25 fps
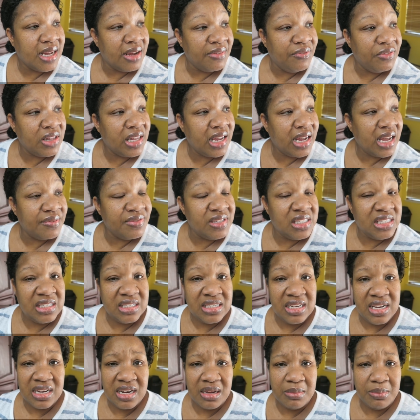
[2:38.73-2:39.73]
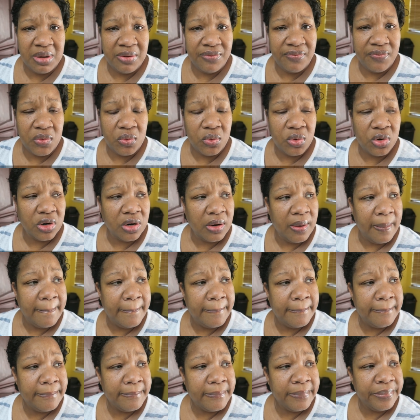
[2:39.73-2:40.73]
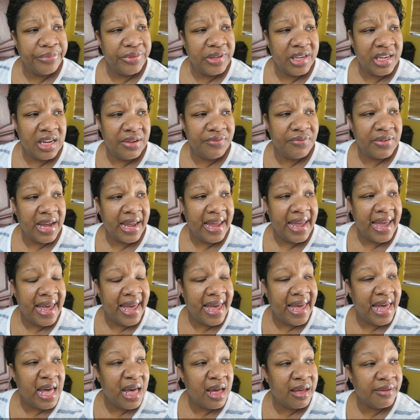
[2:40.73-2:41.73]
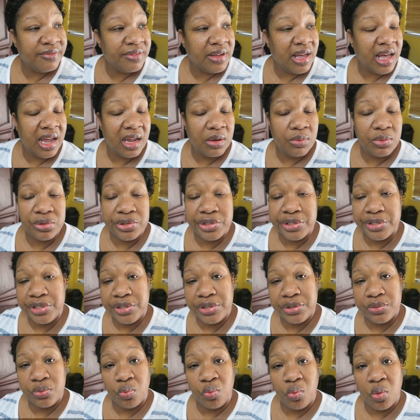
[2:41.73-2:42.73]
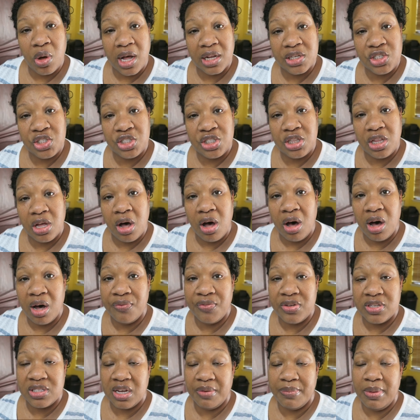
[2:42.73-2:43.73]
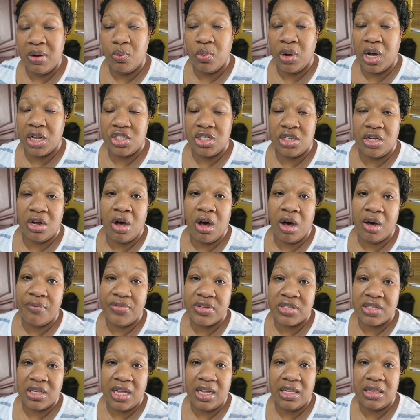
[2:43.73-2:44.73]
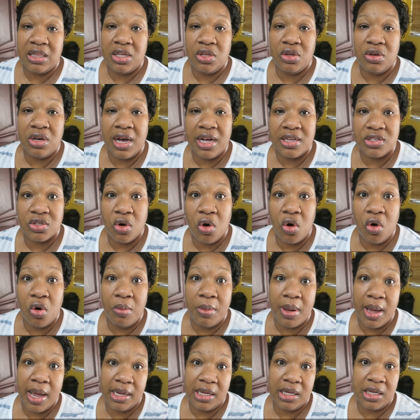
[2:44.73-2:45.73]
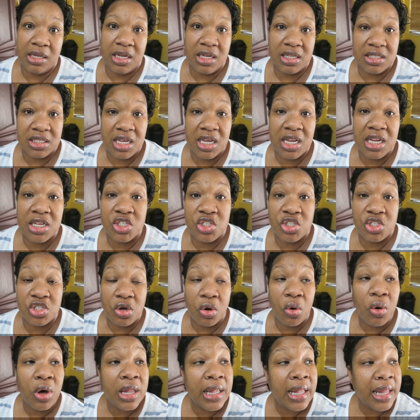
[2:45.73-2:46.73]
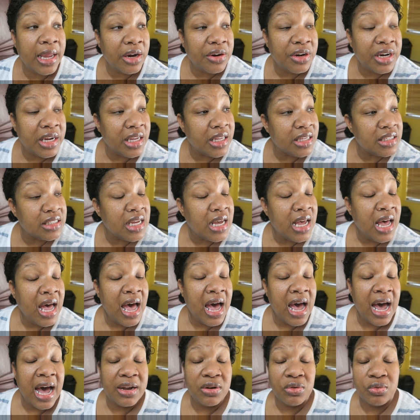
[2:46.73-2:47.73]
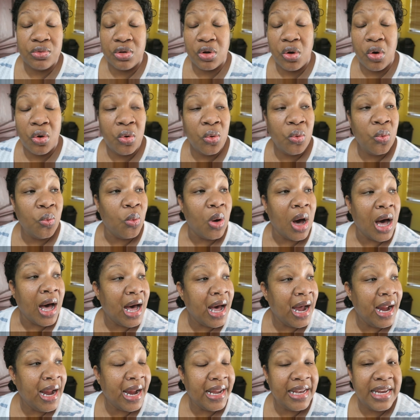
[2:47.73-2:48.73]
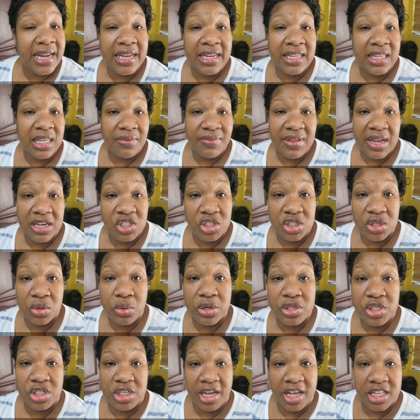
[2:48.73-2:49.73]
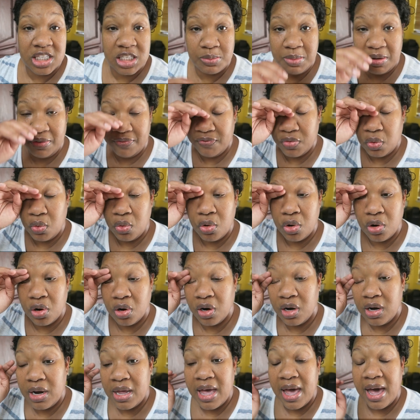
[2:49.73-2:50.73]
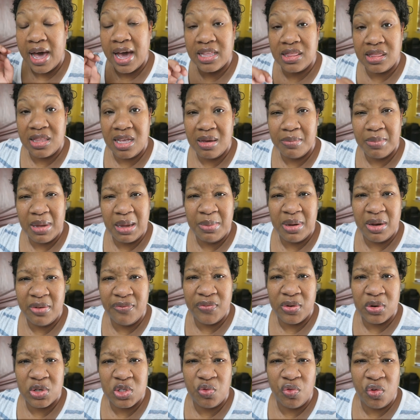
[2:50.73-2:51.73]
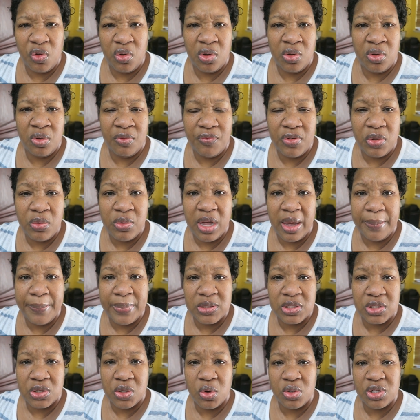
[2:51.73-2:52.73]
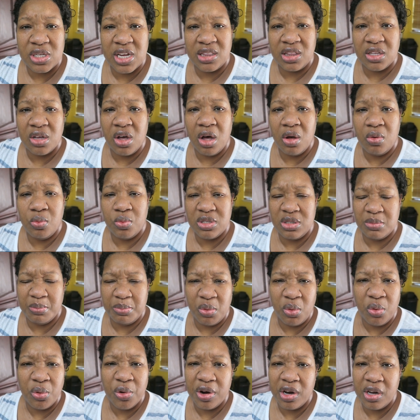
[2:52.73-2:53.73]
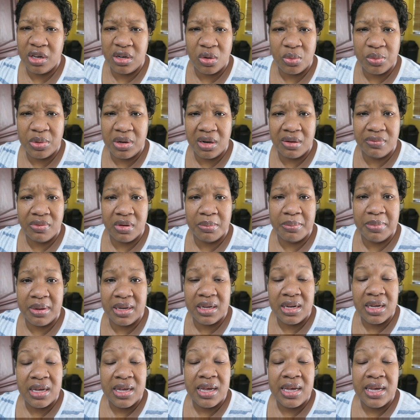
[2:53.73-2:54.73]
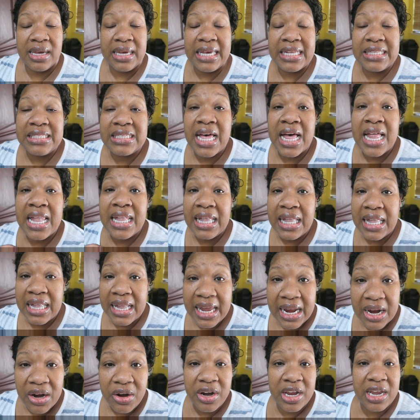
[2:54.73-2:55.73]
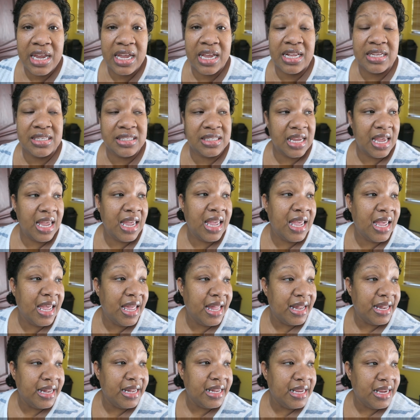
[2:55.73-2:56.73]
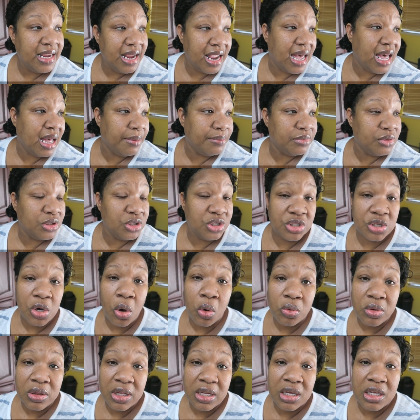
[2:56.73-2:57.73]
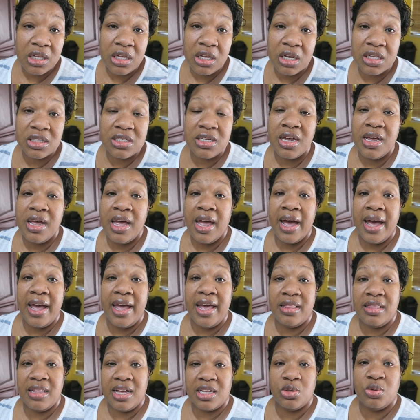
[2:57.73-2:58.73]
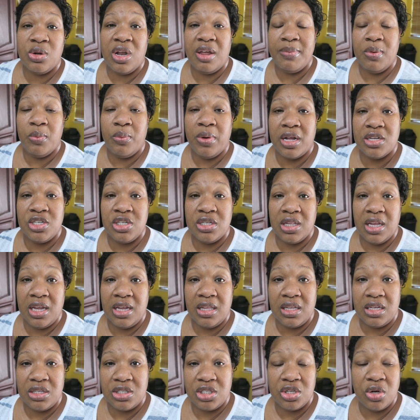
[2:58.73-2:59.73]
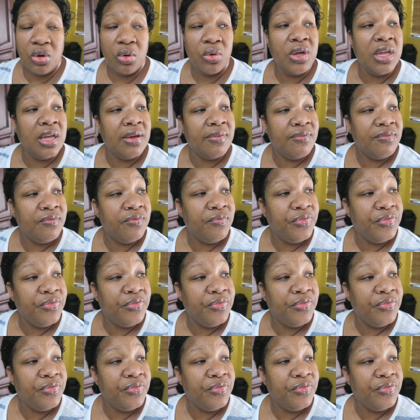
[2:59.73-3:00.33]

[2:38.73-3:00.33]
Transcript: I feel like I've seen it before. And if I have, I will just watch The Office. I've been watching The Office lately, you guys. Oh my goodness, it is so hilarious. I don't know why I didn't give that show a chance before. I think maybe the first few episodes I thought was boring or whatever, but it's hilarious. And yeah, I'm totally hooked, and that's what I've been watching lately. So if